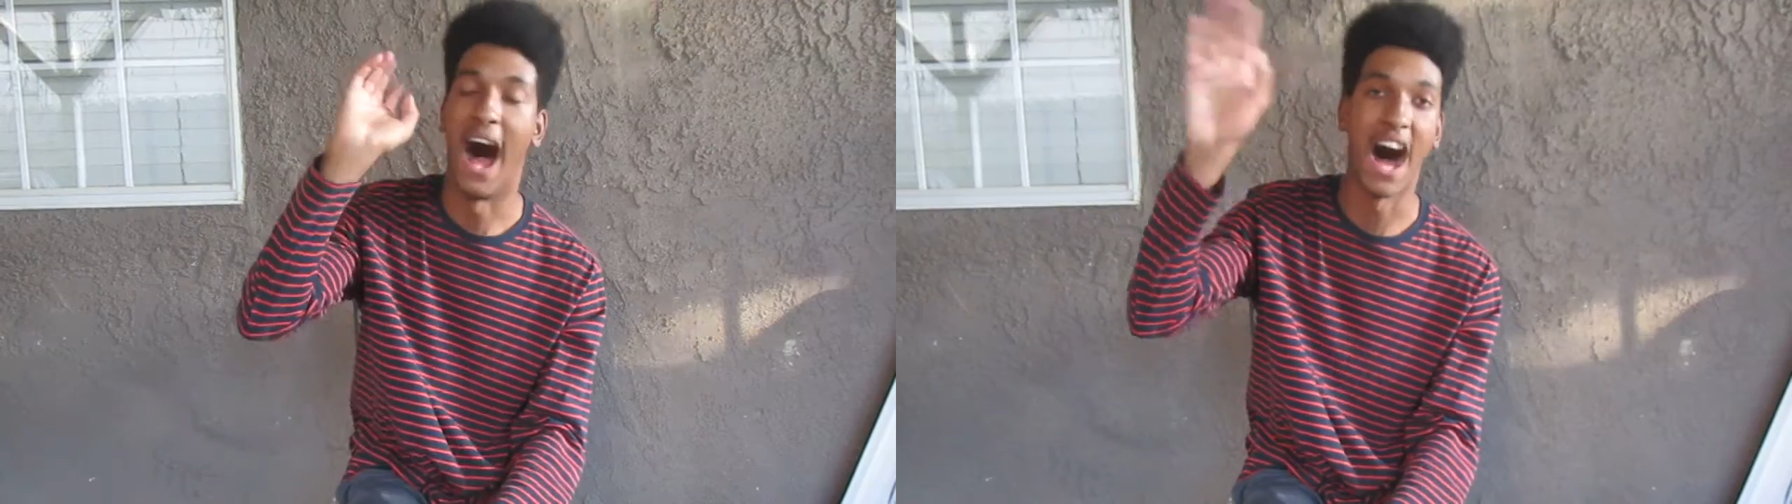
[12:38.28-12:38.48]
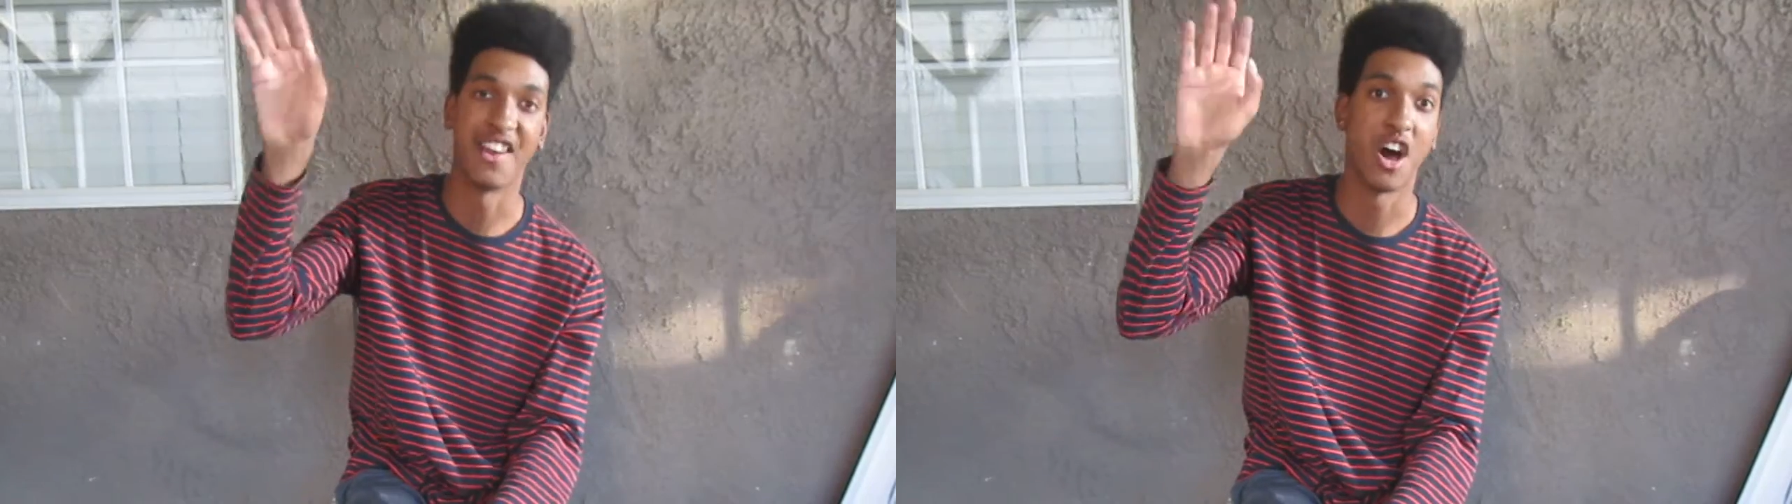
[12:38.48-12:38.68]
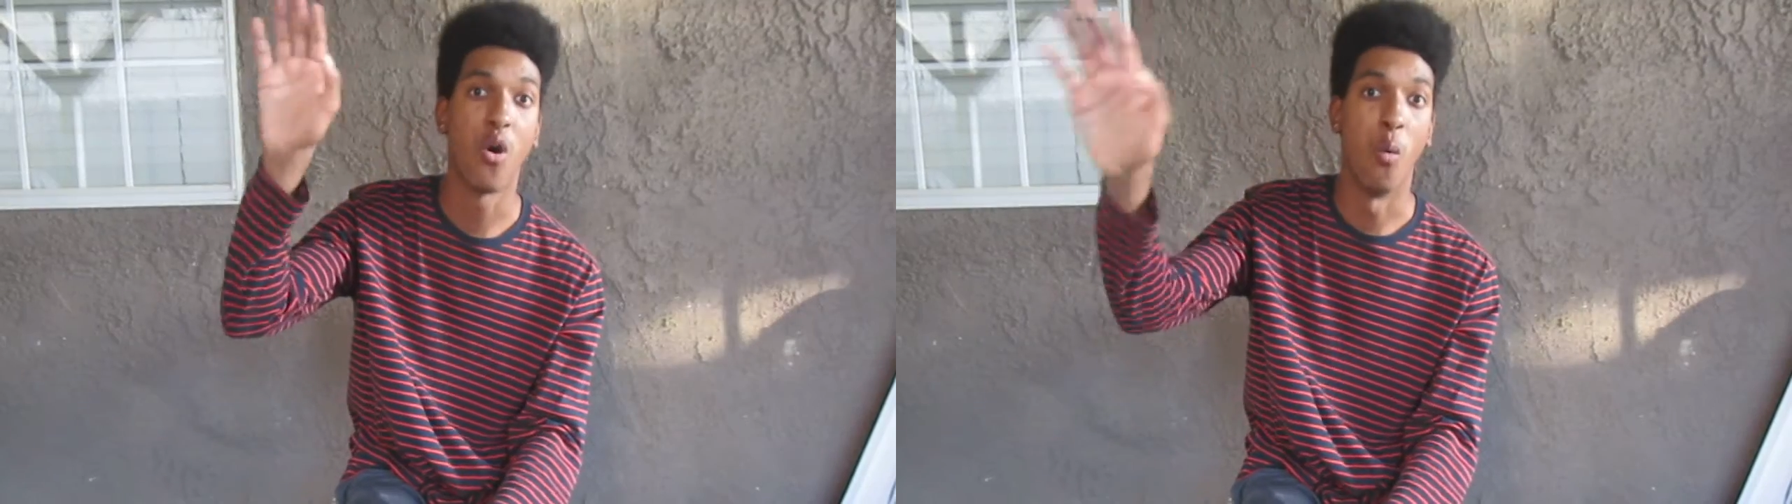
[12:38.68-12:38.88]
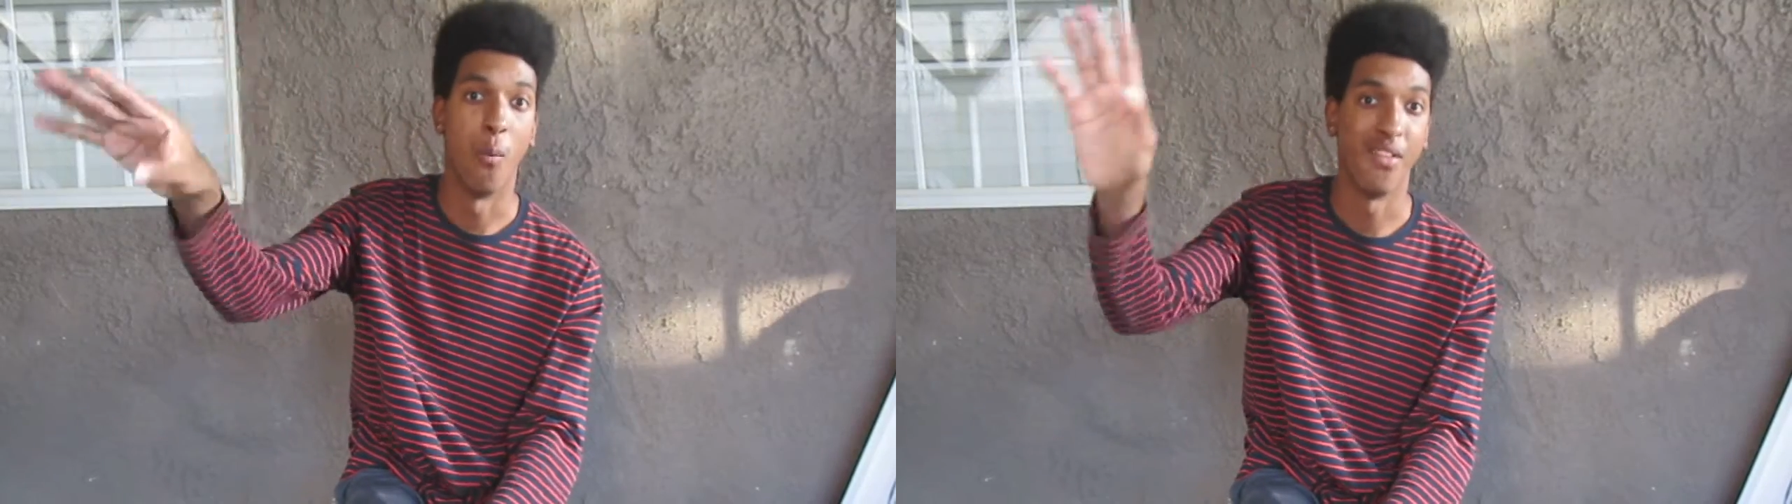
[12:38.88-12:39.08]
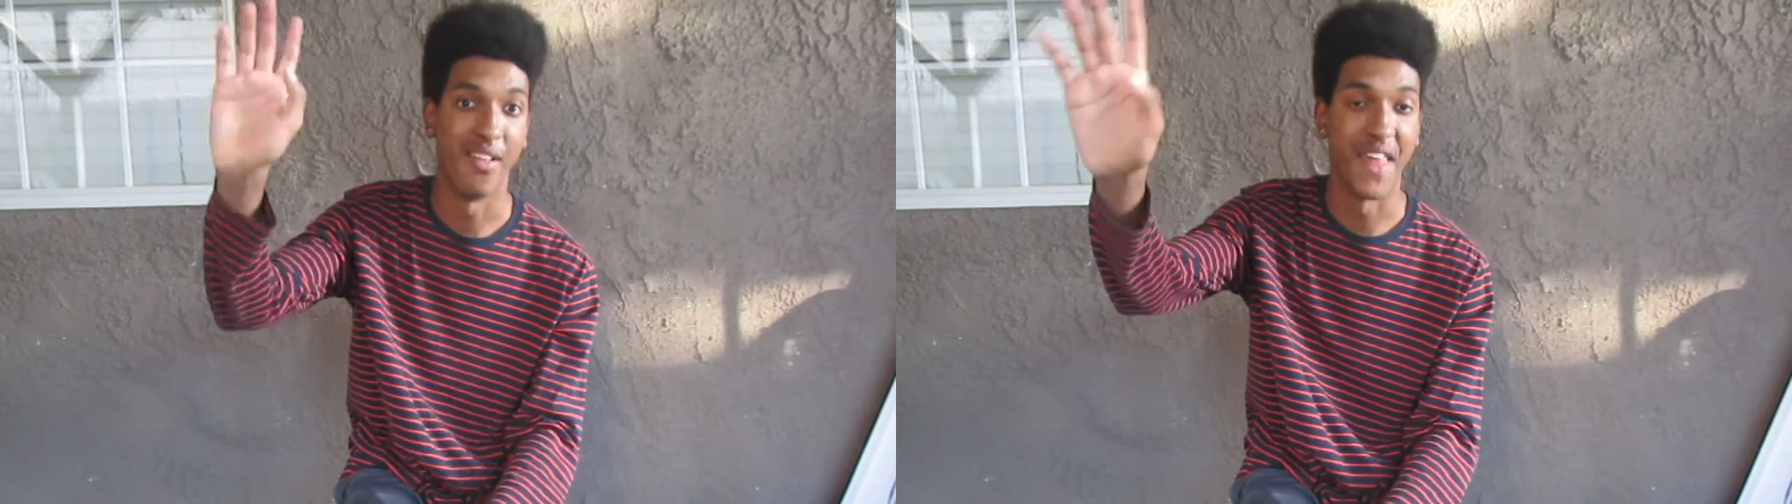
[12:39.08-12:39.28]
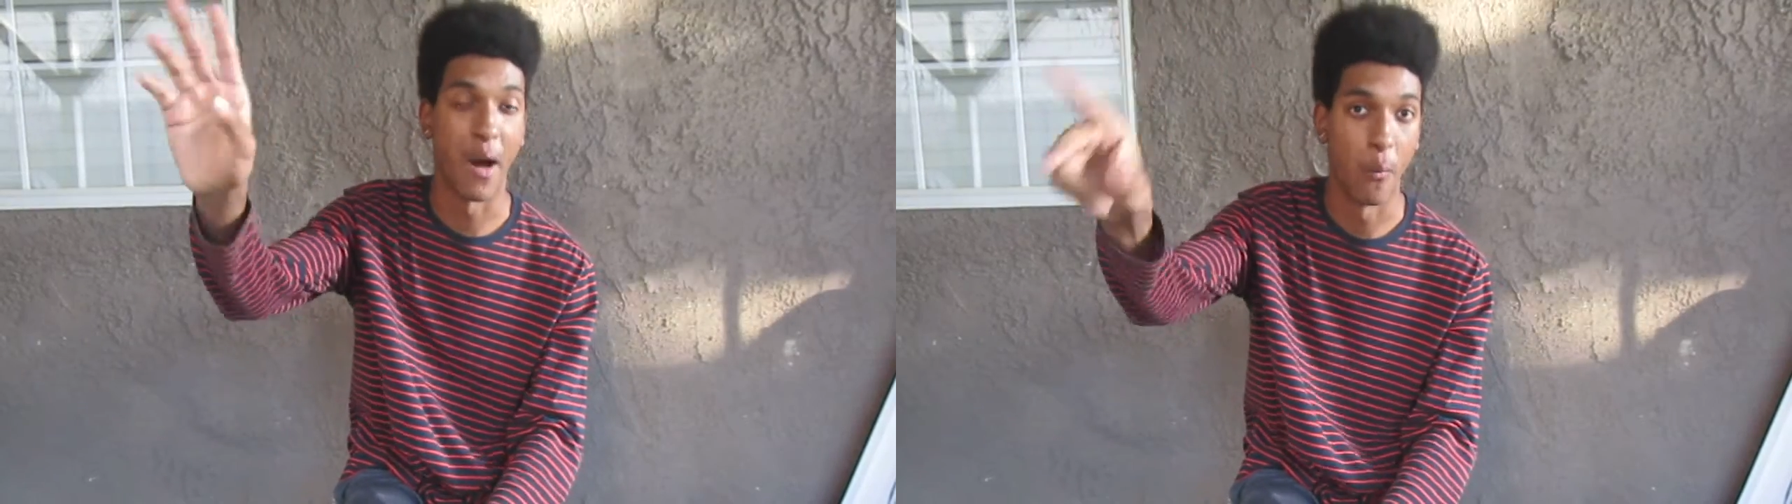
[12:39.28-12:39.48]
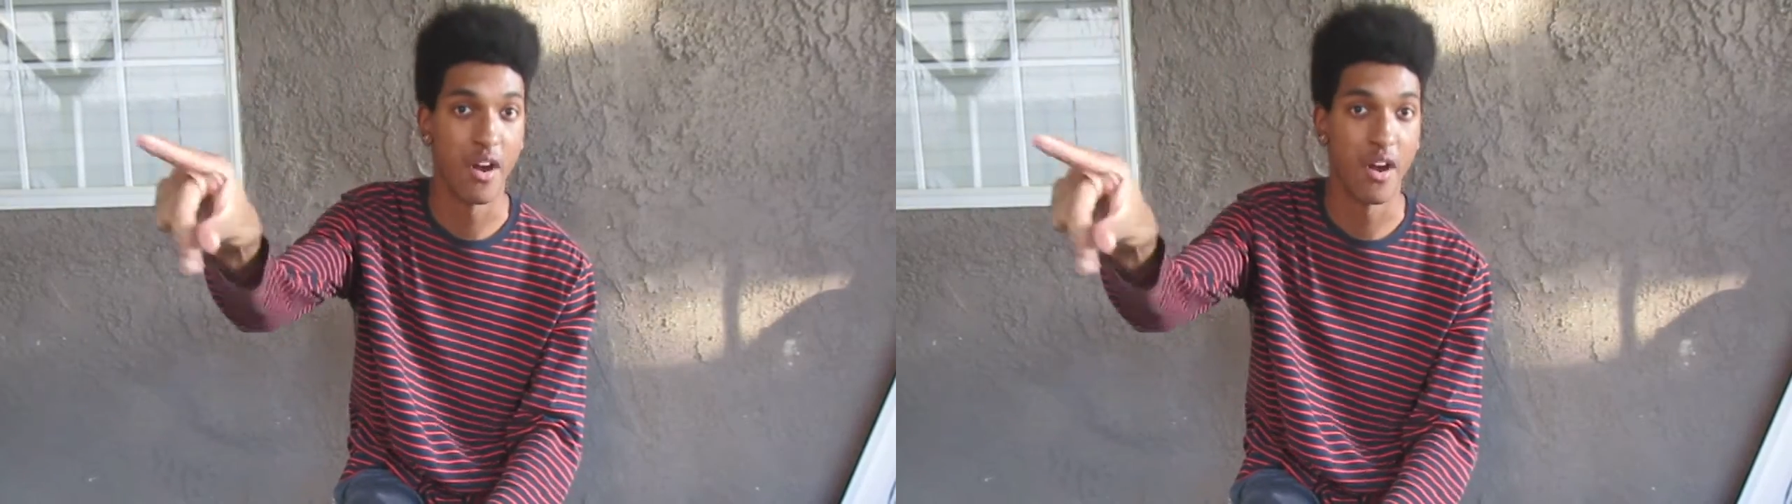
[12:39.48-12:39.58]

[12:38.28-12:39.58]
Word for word: I know that